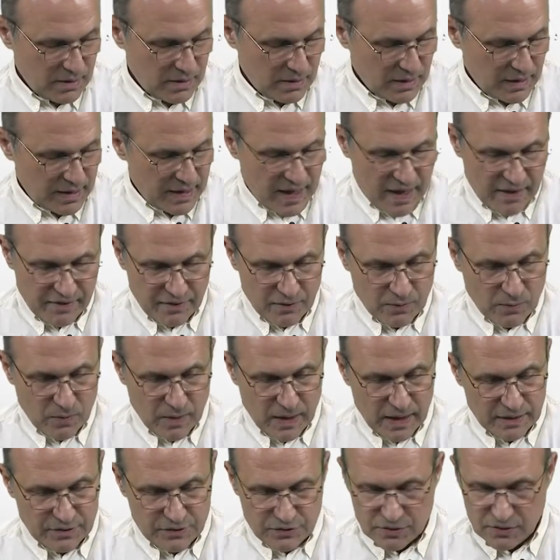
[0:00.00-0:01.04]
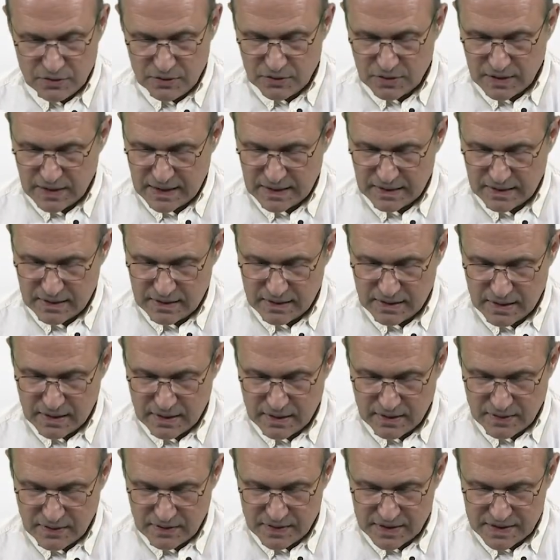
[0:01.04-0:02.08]
Another way to look at
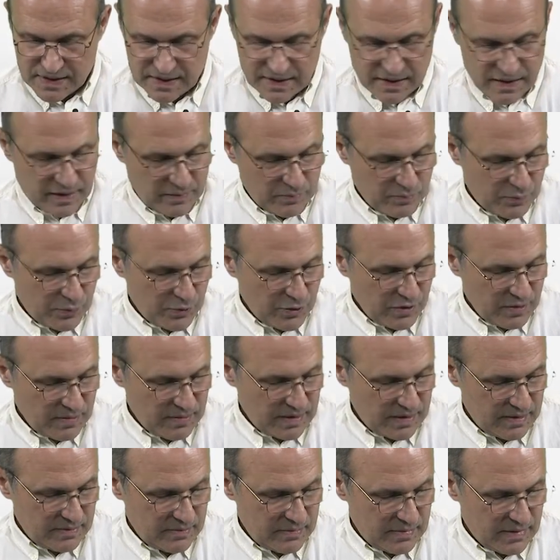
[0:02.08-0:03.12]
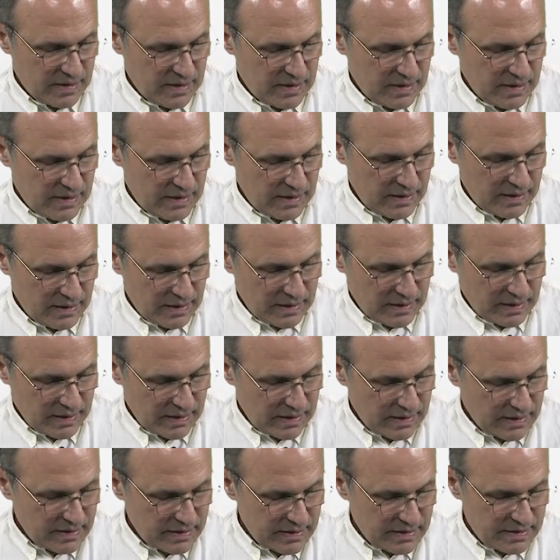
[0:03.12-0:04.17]
the same problem
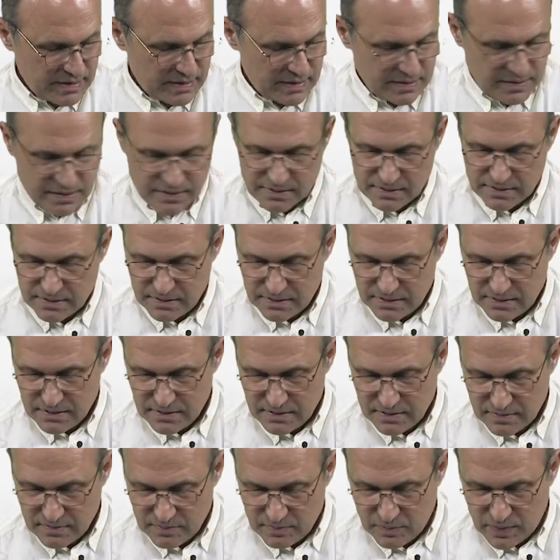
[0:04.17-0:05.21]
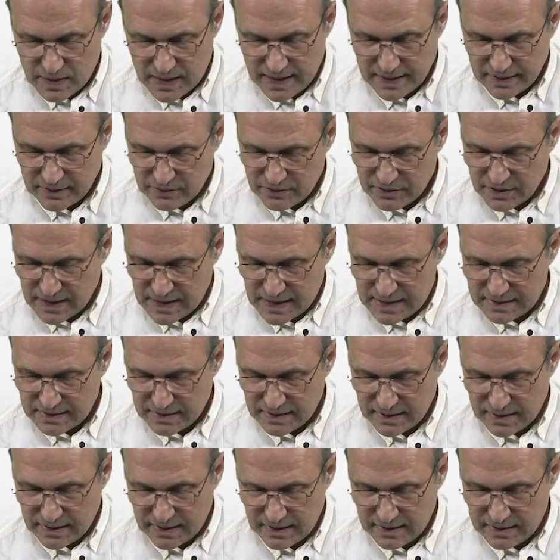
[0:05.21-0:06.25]
is by
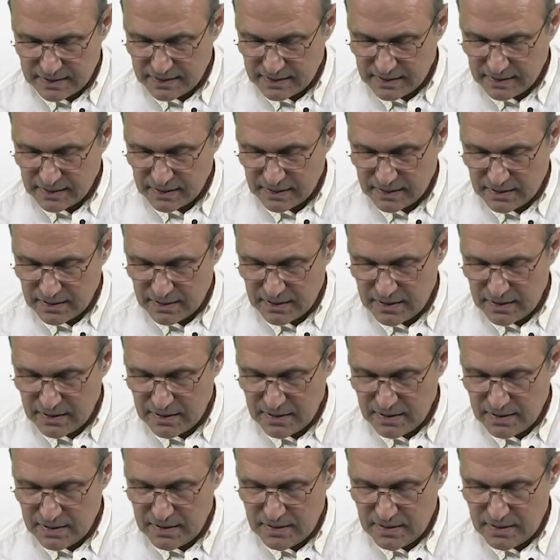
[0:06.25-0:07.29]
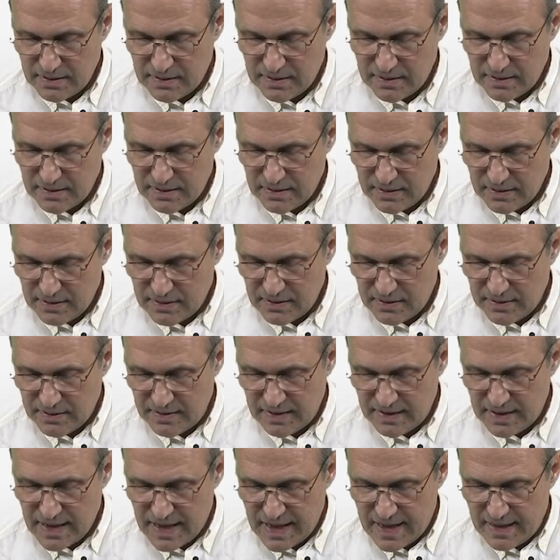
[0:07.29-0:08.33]
concatenating
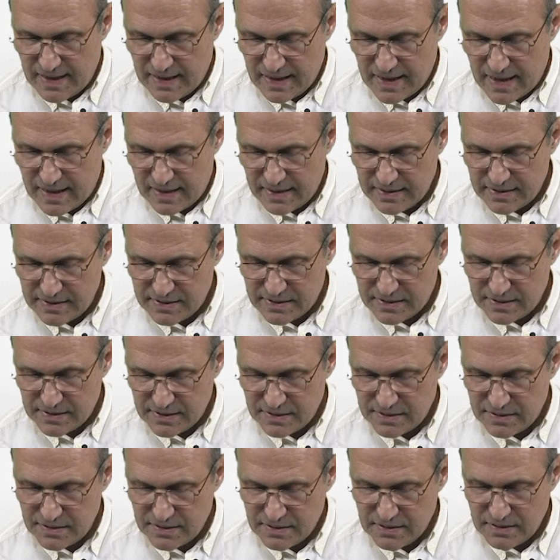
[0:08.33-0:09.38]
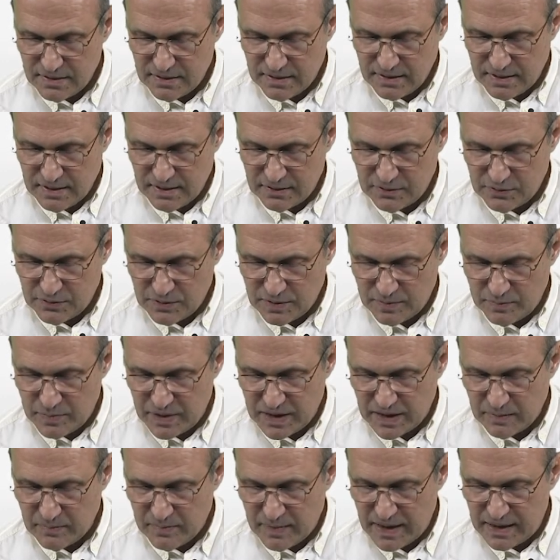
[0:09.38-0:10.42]
the AIs into a
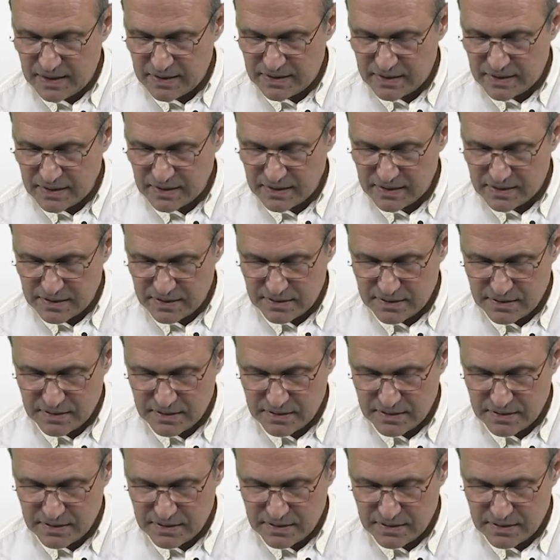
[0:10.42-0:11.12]
big matrix,